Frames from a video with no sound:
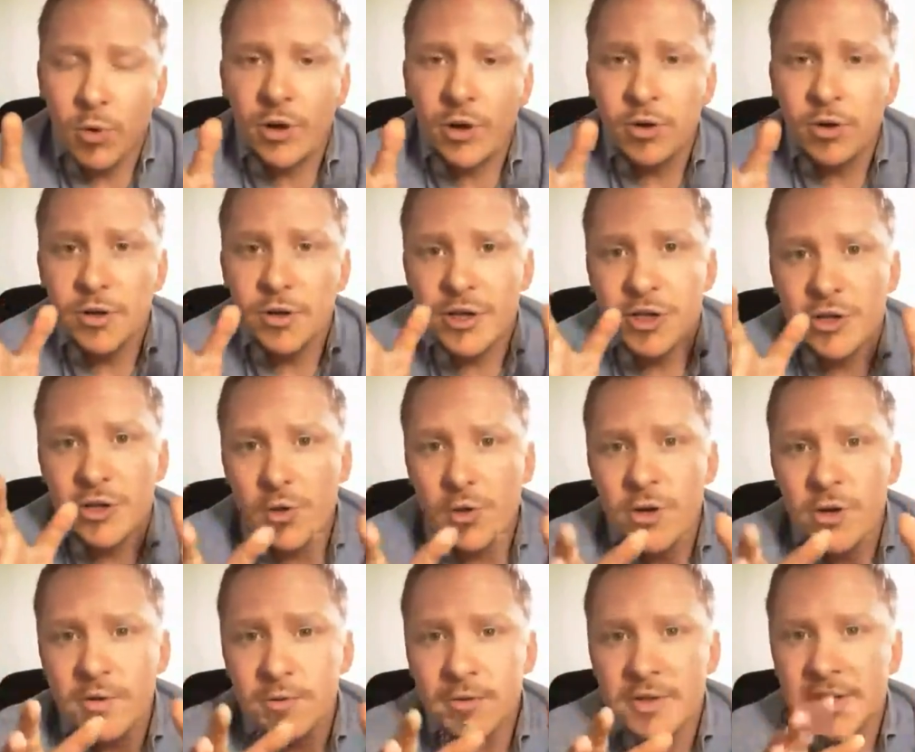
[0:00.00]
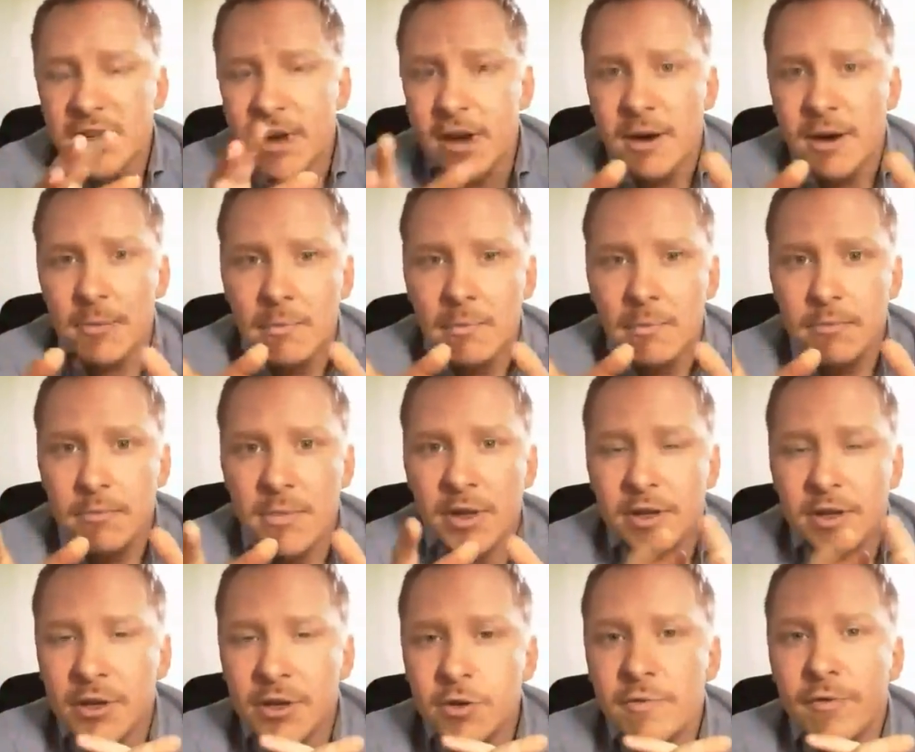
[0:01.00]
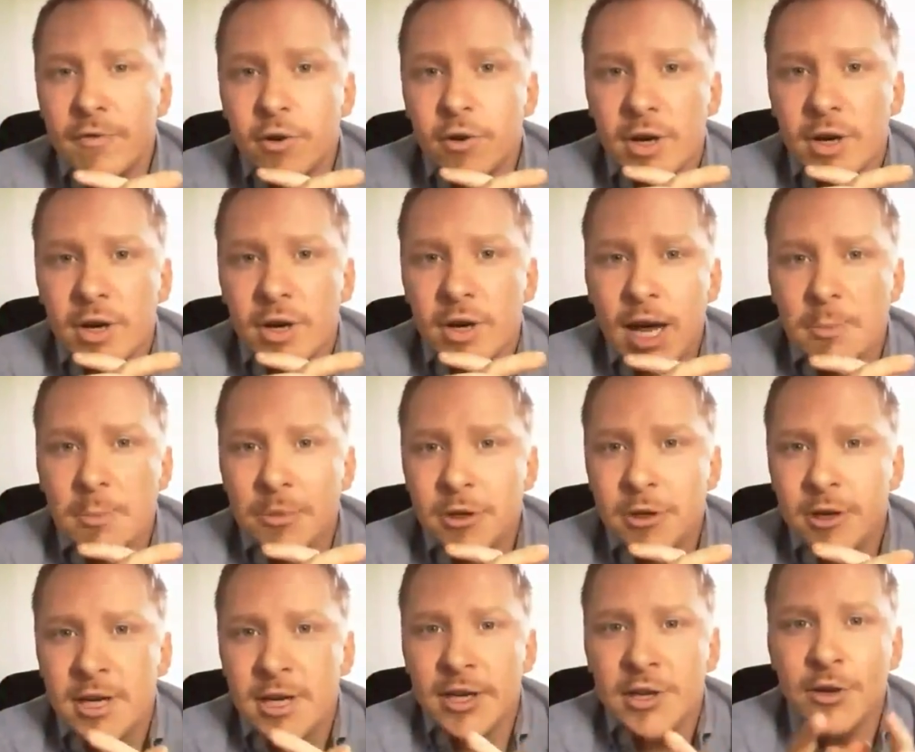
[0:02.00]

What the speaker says: We're going to show you some new vocabulary,